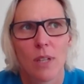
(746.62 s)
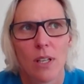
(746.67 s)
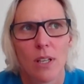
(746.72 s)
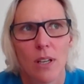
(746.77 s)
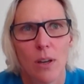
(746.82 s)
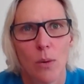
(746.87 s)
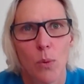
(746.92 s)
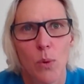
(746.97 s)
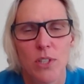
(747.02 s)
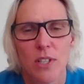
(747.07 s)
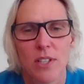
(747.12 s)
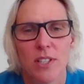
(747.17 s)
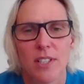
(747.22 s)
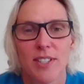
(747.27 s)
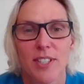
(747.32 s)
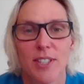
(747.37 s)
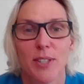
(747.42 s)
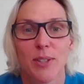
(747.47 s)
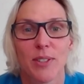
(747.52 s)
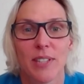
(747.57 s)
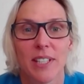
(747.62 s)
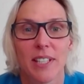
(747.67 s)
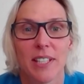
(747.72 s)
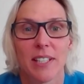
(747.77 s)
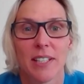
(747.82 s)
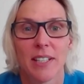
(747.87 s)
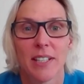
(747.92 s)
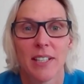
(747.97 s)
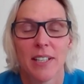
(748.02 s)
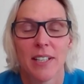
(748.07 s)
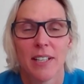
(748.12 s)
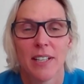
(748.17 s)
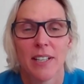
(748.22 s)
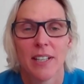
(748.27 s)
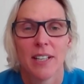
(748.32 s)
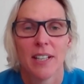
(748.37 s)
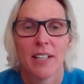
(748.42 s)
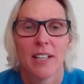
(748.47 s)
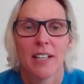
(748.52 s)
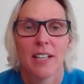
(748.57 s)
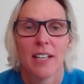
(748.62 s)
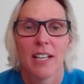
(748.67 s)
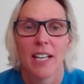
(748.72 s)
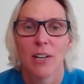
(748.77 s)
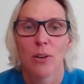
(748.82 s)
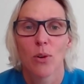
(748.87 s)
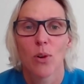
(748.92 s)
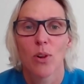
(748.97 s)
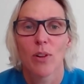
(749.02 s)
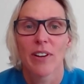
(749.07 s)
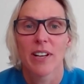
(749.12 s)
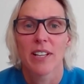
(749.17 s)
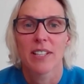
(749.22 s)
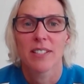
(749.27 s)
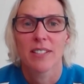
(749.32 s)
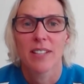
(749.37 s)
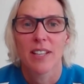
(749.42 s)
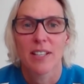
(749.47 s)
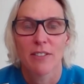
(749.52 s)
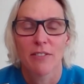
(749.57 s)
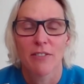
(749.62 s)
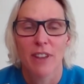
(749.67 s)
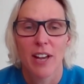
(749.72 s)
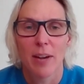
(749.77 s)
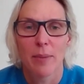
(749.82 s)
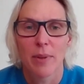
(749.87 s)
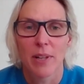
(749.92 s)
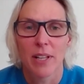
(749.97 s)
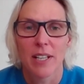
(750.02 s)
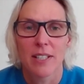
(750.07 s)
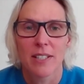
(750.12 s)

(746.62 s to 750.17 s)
was instilled in all of us as a family.